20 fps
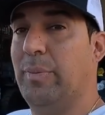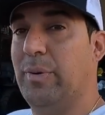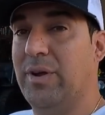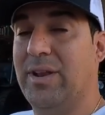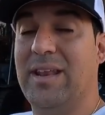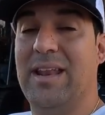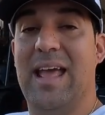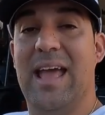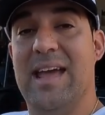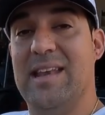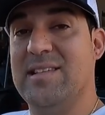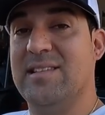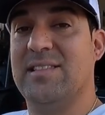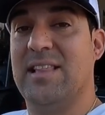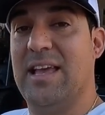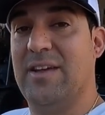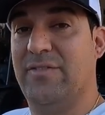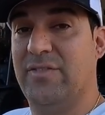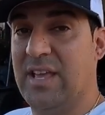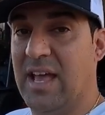Put in Eddie's
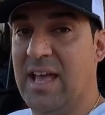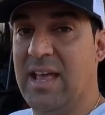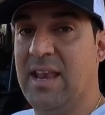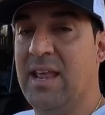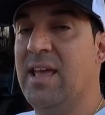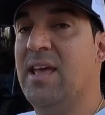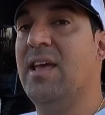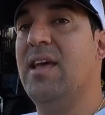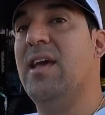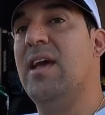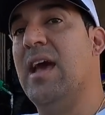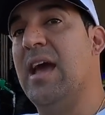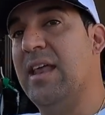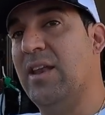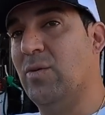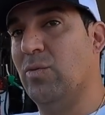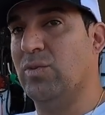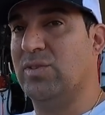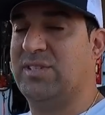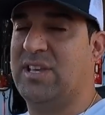Life 10
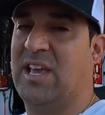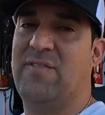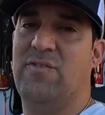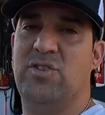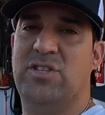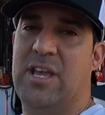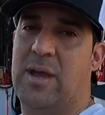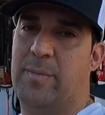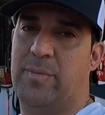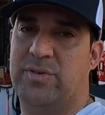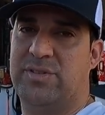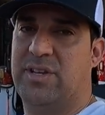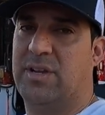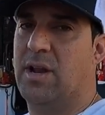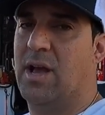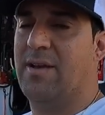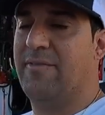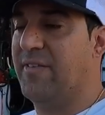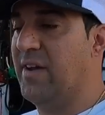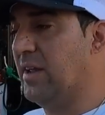and it will save you 10%
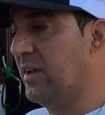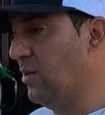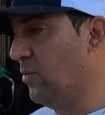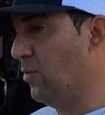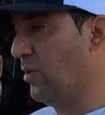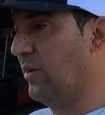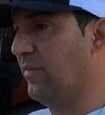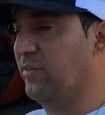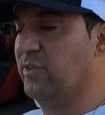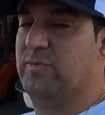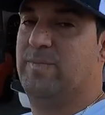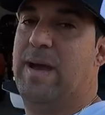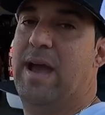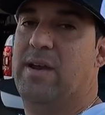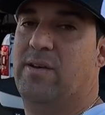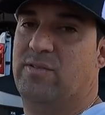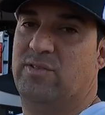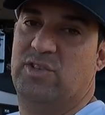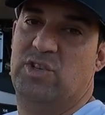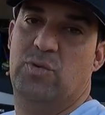off any one of those
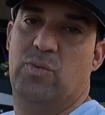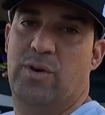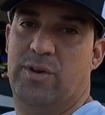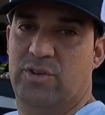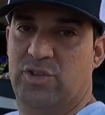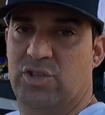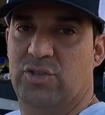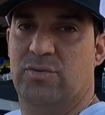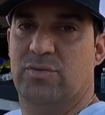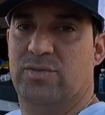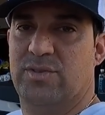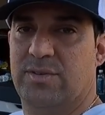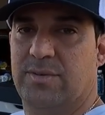batteries you want to choose.